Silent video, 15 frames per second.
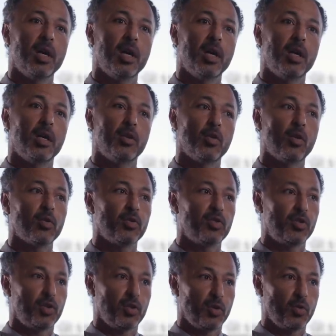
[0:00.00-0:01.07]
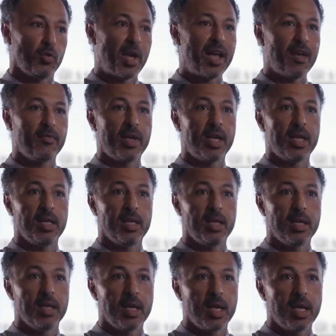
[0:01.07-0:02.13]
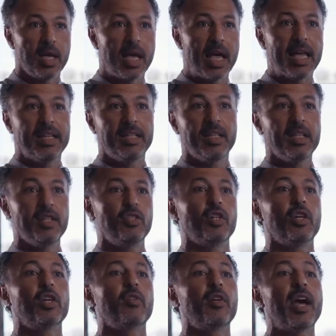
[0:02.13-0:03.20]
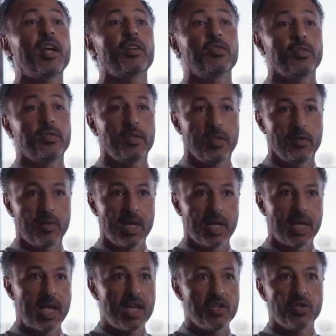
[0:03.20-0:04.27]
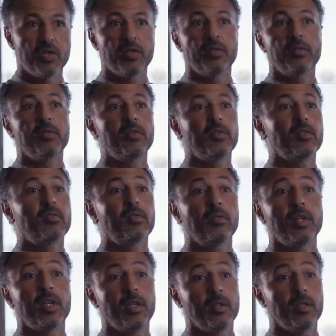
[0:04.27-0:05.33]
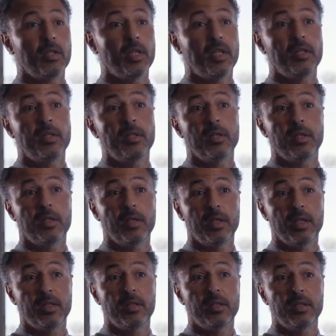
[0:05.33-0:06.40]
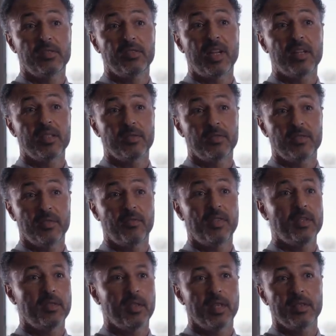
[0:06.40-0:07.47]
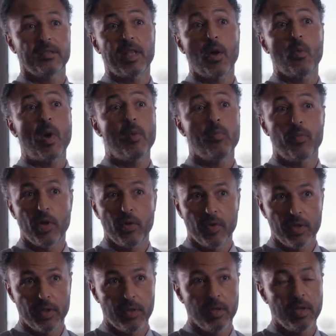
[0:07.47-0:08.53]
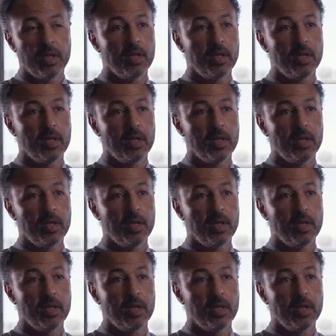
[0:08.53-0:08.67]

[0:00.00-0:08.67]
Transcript: and not to have a knee-jerk reaction to the relegation and to start to fix the things that went broken.